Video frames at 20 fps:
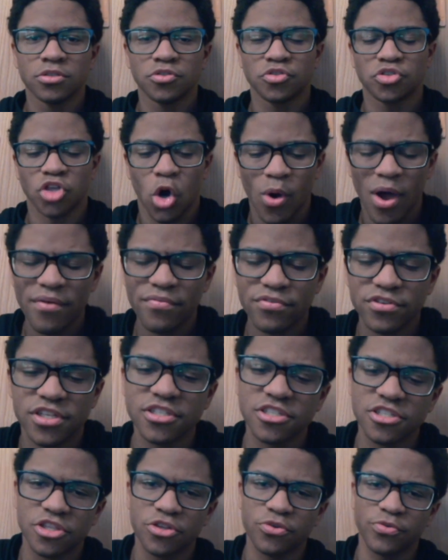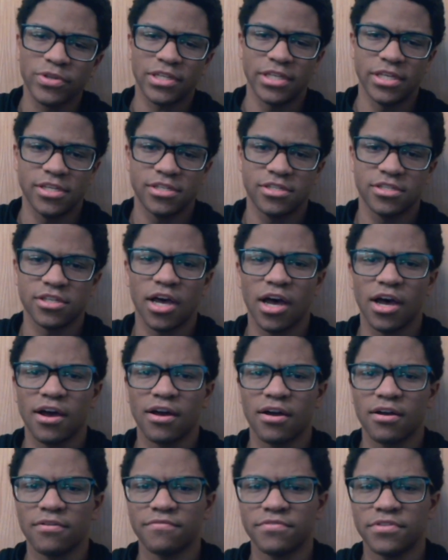So ever since the release
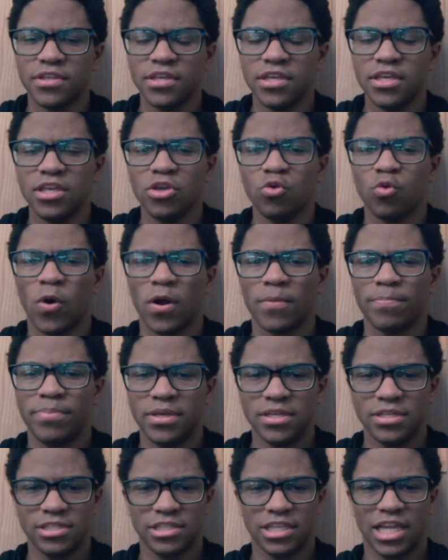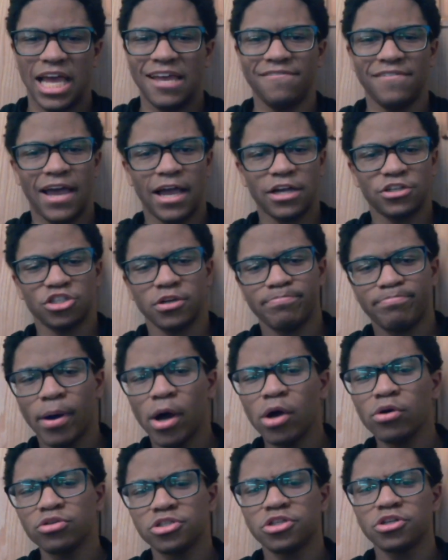of the One Piece live action
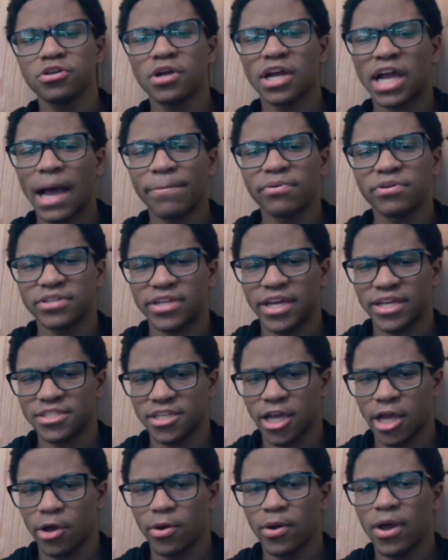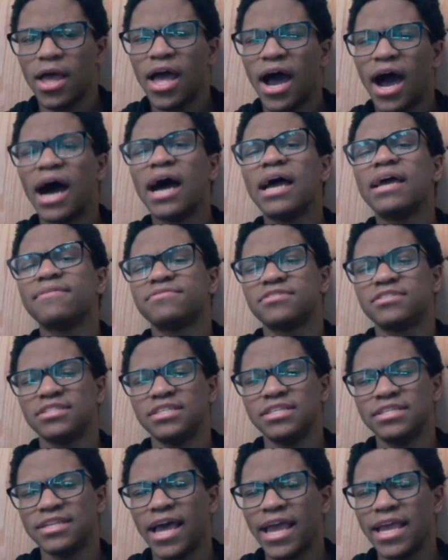poster a couple of days ago, I have
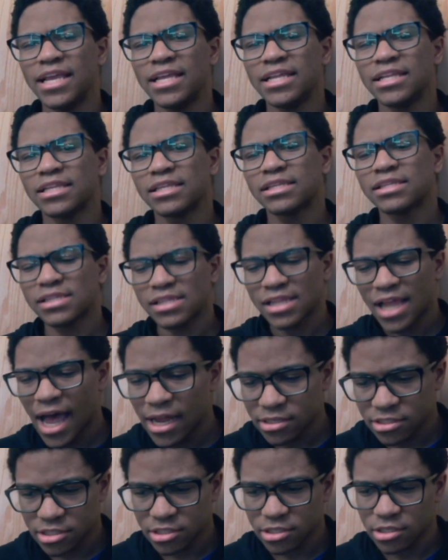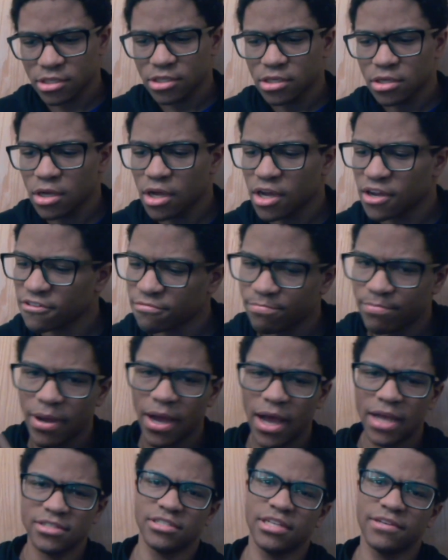seen a lot of
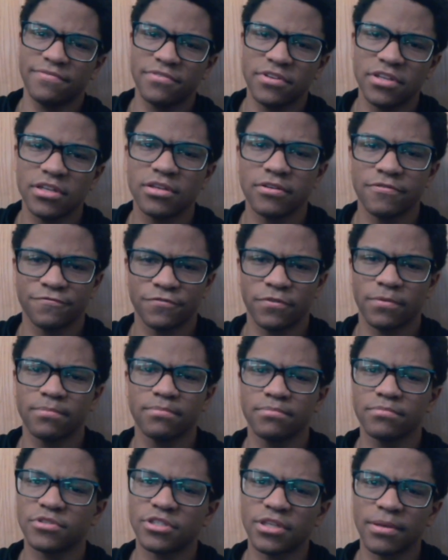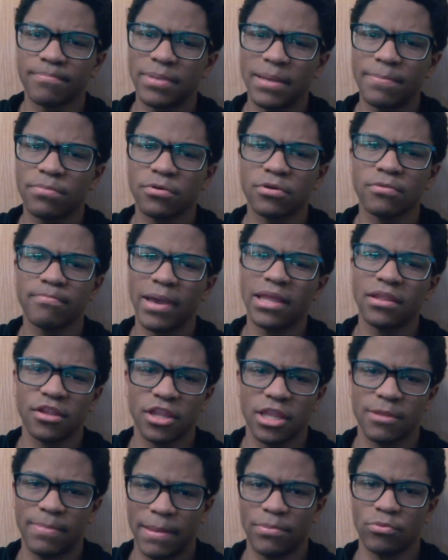positivity from some people, mainly
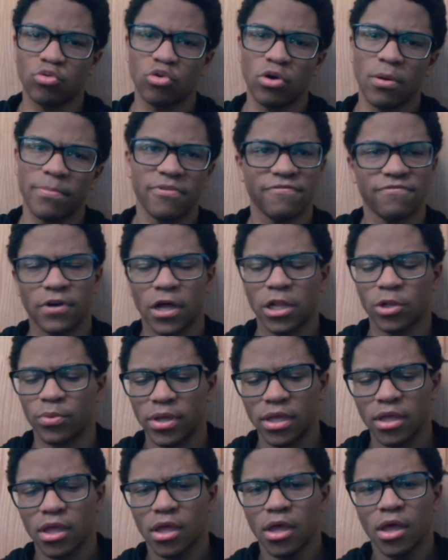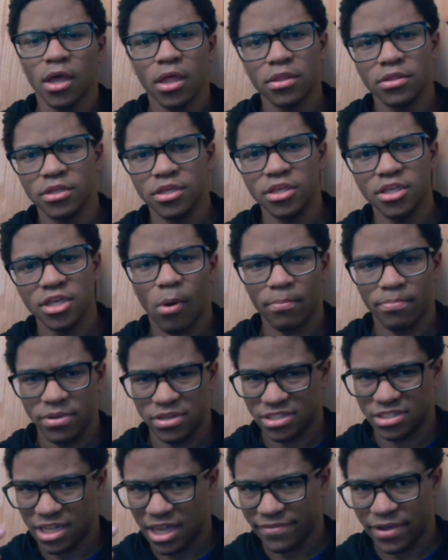the people who have been following the One
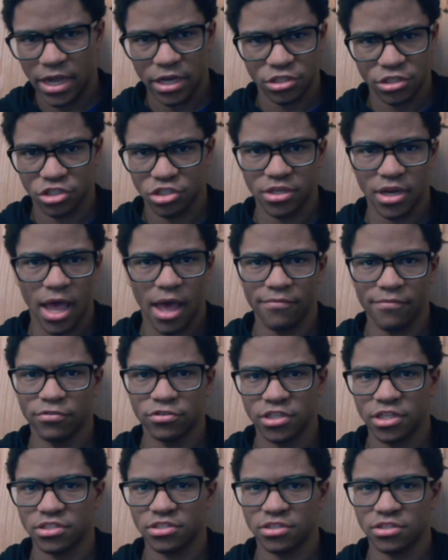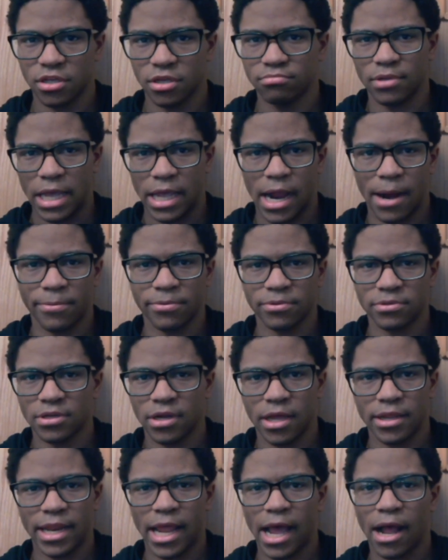Piece live action ever since it got
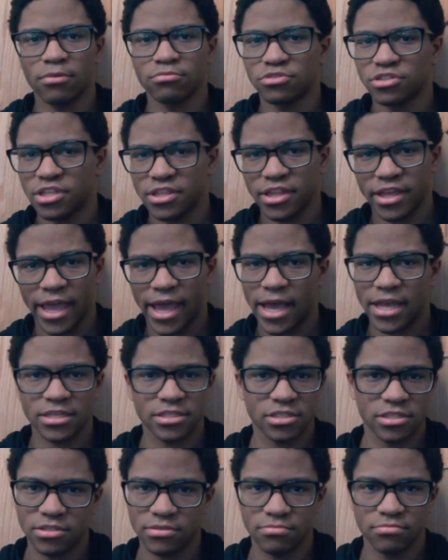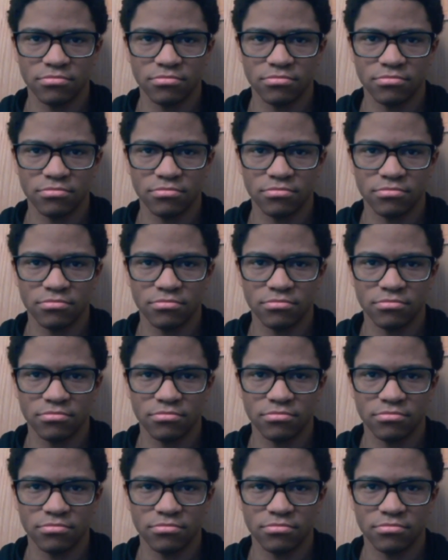announced and the cast